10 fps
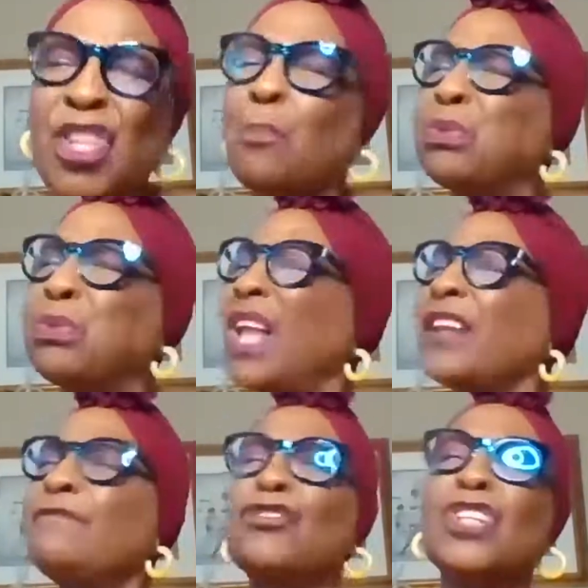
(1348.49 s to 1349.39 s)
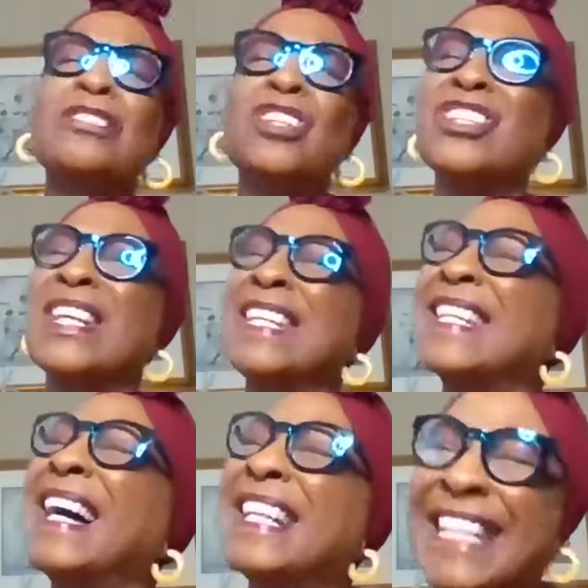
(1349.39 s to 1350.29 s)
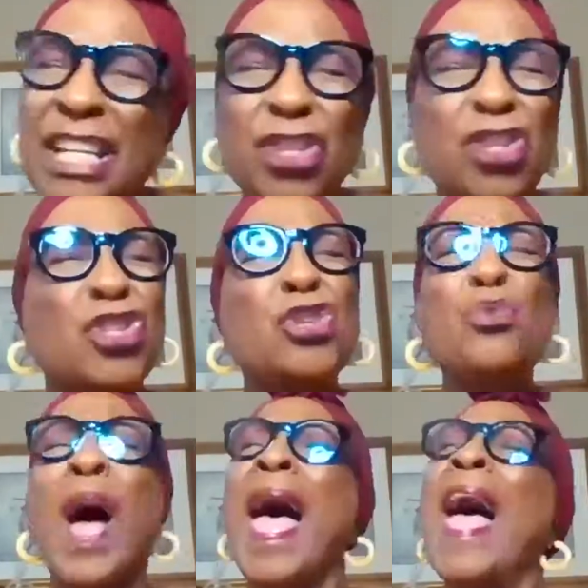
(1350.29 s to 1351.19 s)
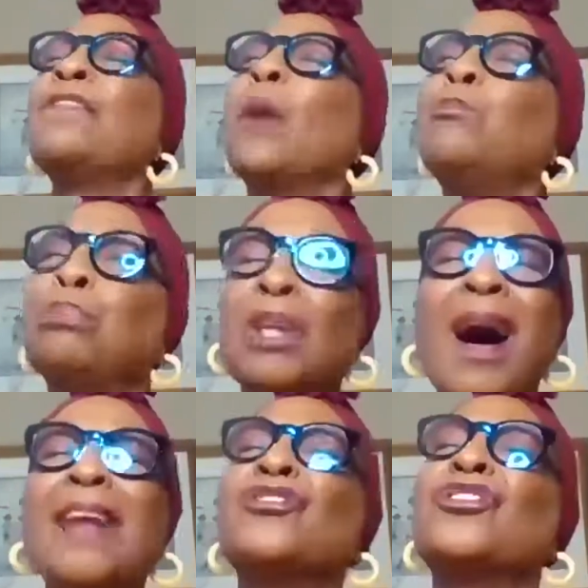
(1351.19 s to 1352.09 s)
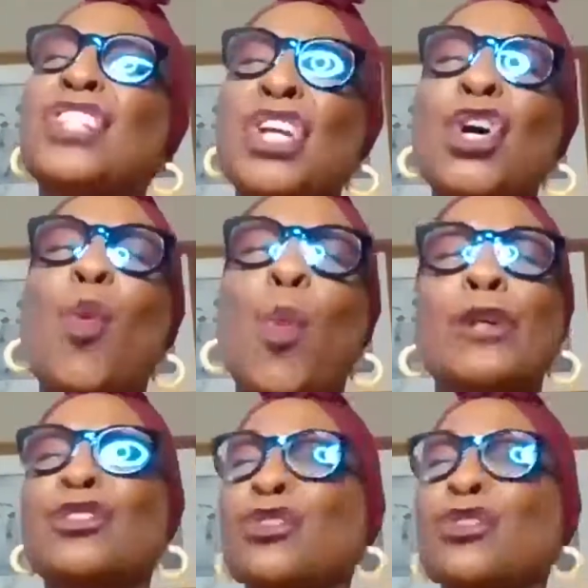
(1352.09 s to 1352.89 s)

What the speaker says: The blood of Jesus is against you, and the blood still works.